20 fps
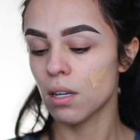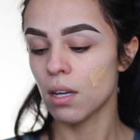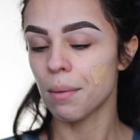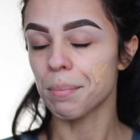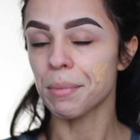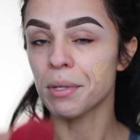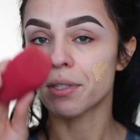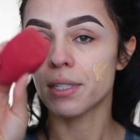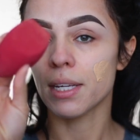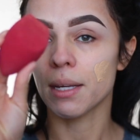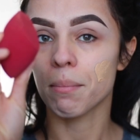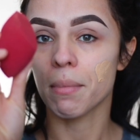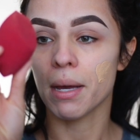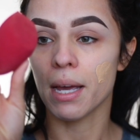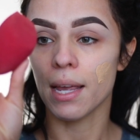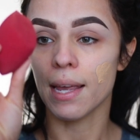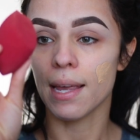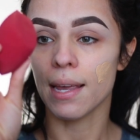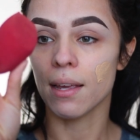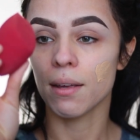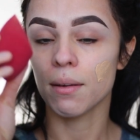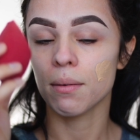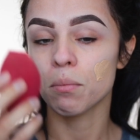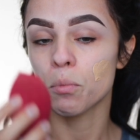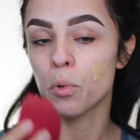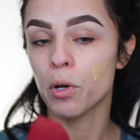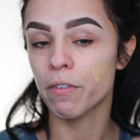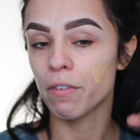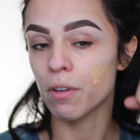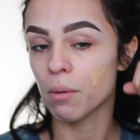I'm using my
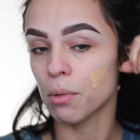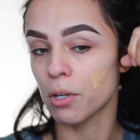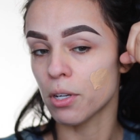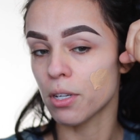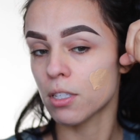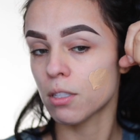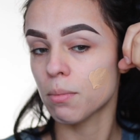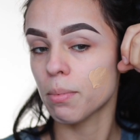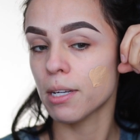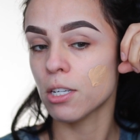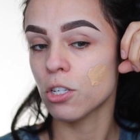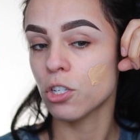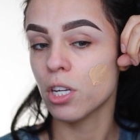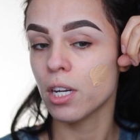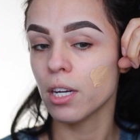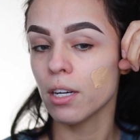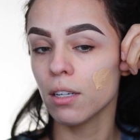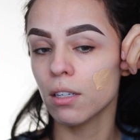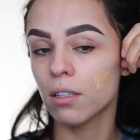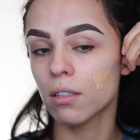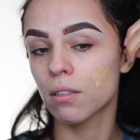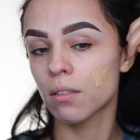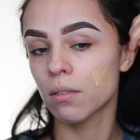Morphe Beauty sponge here.